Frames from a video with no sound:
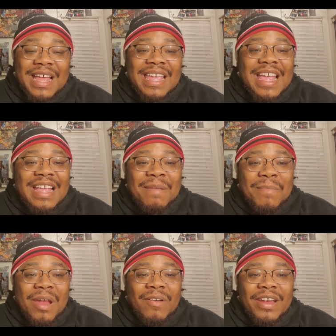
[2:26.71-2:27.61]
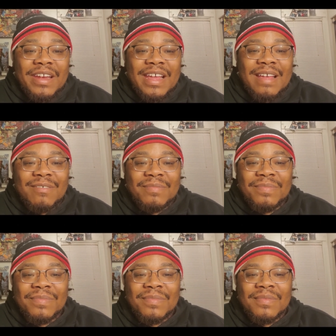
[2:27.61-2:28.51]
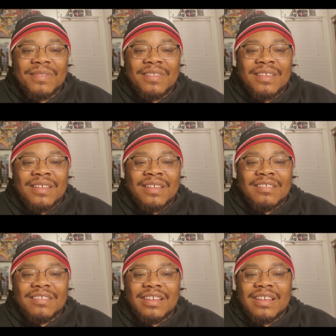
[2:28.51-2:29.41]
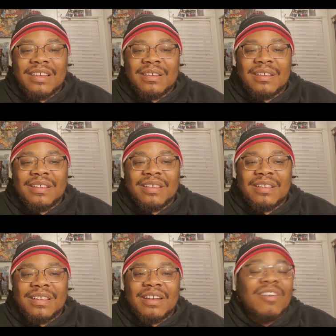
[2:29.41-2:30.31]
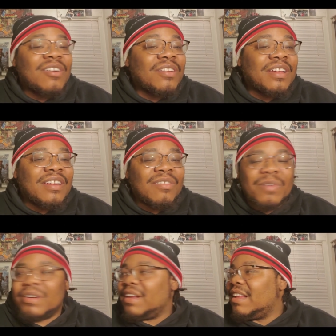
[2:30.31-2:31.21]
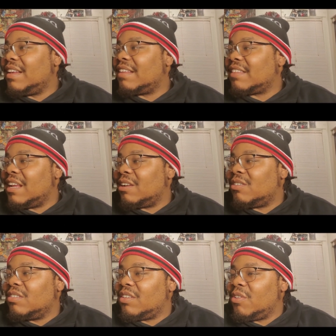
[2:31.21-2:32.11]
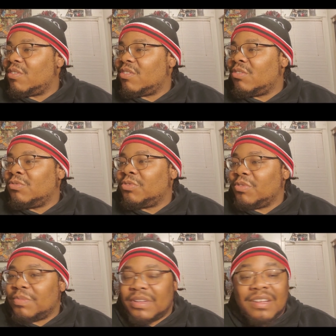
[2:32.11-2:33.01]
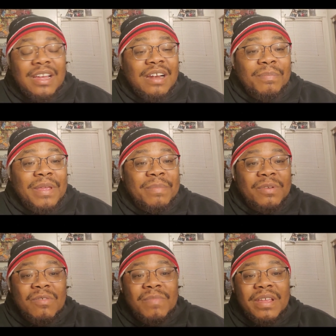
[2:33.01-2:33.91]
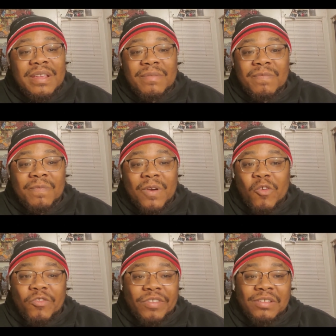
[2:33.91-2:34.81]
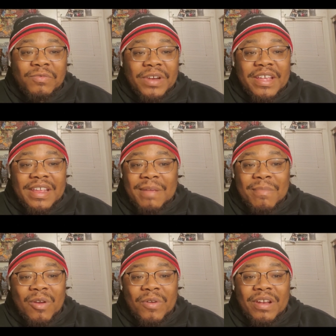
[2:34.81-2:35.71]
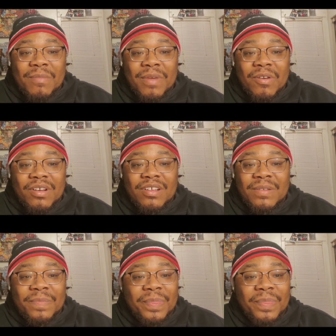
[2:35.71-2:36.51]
I can't get married now. Shit, in our in our, well that that they, their culture, a lot of people don't be virgins when they get married in America.